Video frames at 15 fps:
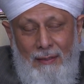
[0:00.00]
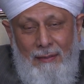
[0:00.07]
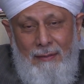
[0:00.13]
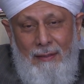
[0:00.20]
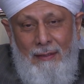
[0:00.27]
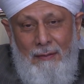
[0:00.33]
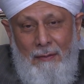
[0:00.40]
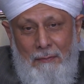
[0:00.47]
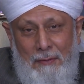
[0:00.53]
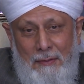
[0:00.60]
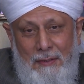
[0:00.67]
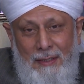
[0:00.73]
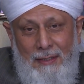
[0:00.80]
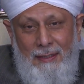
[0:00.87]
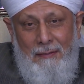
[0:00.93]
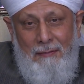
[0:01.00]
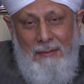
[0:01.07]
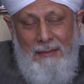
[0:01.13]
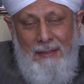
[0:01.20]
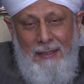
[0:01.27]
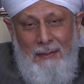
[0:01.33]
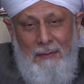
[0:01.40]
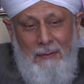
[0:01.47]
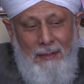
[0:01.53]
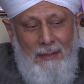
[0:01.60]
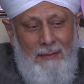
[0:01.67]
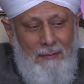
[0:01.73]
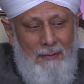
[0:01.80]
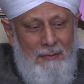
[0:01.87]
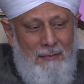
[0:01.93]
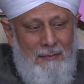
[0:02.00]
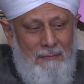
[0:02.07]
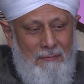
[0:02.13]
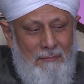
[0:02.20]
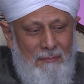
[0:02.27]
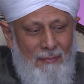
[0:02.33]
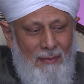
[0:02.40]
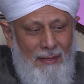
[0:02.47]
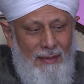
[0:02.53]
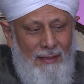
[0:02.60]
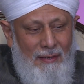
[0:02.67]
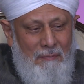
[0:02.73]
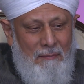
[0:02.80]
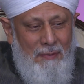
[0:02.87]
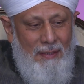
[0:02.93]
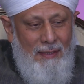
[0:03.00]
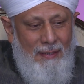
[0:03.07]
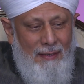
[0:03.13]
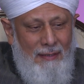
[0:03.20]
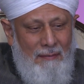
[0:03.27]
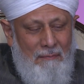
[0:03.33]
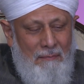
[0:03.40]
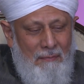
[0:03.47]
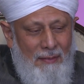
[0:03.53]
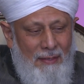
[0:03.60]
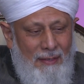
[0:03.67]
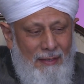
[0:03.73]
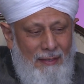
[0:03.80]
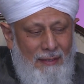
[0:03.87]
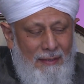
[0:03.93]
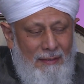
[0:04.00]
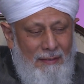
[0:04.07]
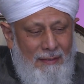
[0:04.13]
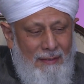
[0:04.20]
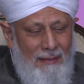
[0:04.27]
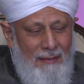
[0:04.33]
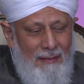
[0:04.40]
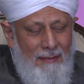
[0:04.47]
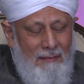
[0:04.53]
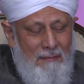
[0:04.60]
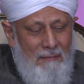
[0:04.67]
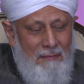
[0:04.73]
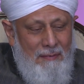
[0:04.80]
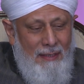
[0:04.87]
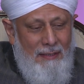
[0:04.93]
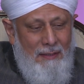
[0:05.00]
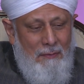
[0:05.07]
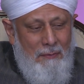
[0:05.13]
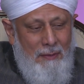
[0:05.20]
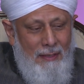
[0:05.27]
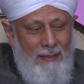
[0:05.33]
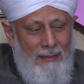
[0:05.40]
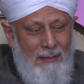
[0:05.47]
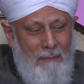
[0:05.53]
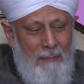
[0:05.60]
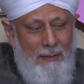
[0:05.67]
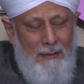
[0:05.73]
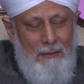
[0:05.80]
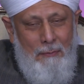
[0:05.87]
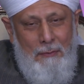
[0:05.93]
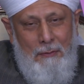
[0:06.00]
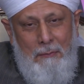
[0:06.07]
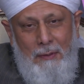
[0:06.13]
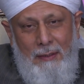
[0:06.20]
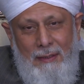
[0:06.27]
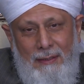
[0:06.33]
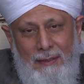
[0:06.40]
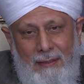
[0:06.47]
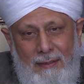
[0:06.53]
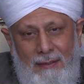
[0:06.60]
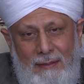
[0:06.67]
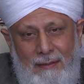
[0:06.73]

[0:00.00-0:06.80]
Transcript: then obviously they will say you are not um, uh, and, um, uh, ready to carry the big responsibility.